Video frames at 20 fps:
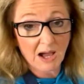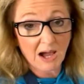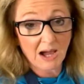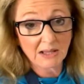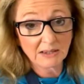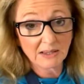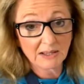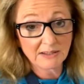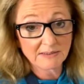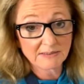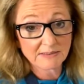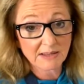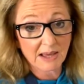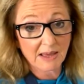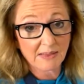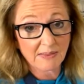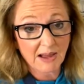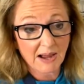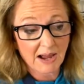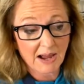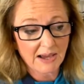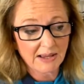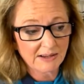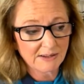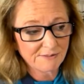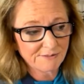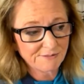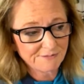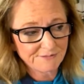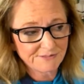highlights, and that kind
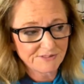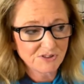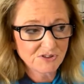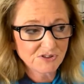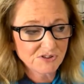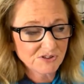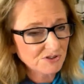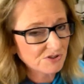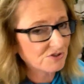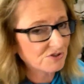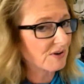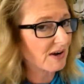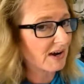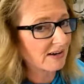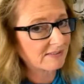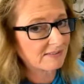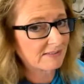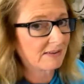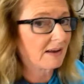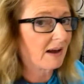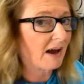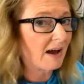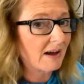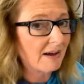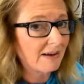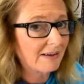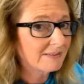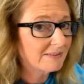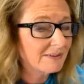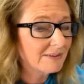of just distracts the
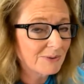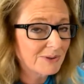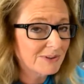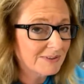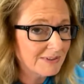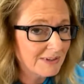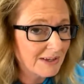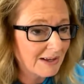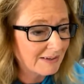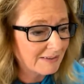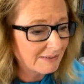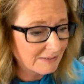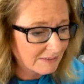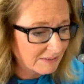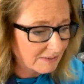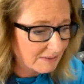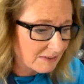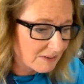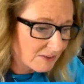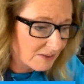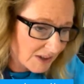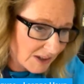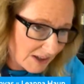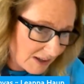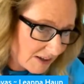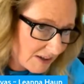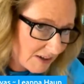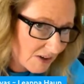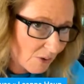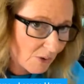eye, so it's not
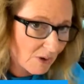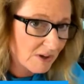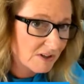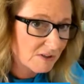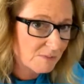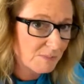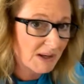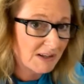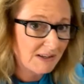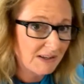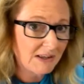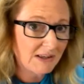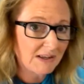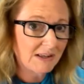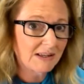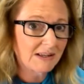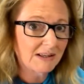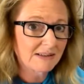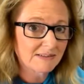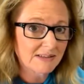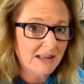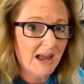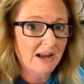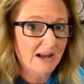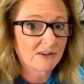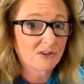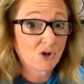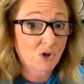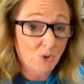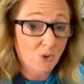looking or expecting an
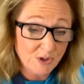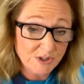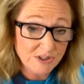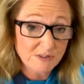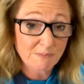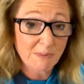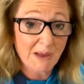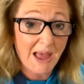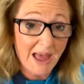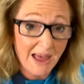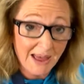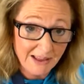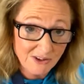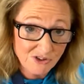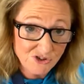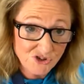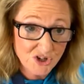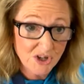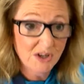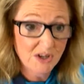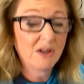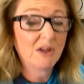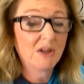exact crisp edge.